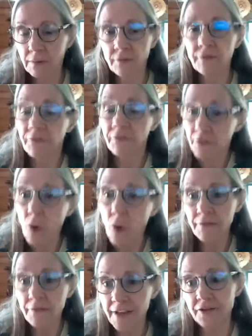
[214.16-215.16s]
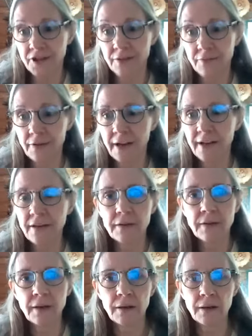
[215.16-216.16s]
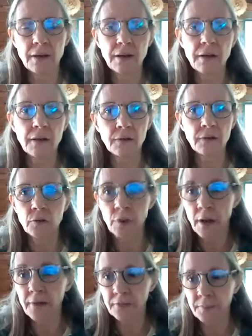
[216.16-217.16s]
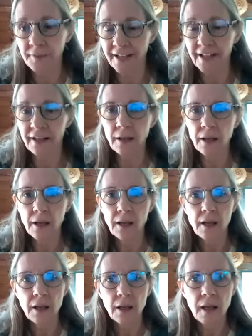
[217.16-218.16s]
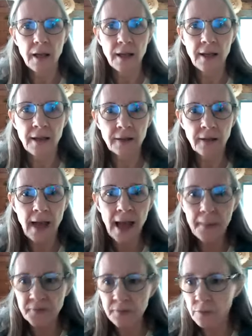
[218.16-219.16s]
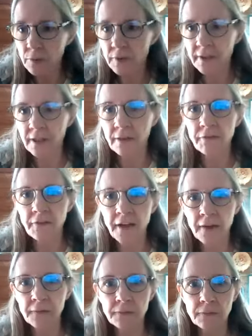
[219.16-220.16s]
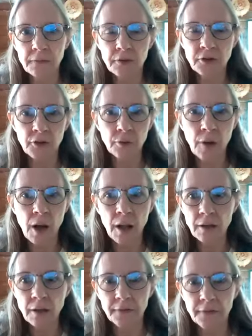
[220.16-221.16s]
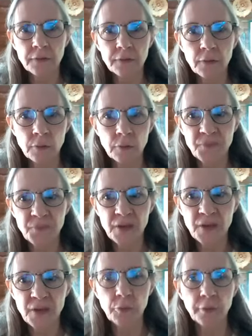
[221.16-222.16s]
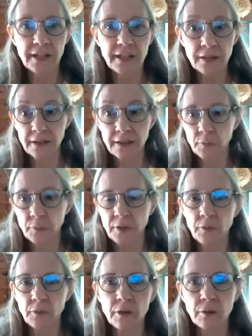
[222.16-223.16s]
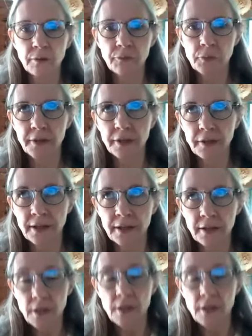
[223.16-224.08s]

flow of energy, right? That is across the planet and it absolutely affects all of us. So if we're in like we know if we're in like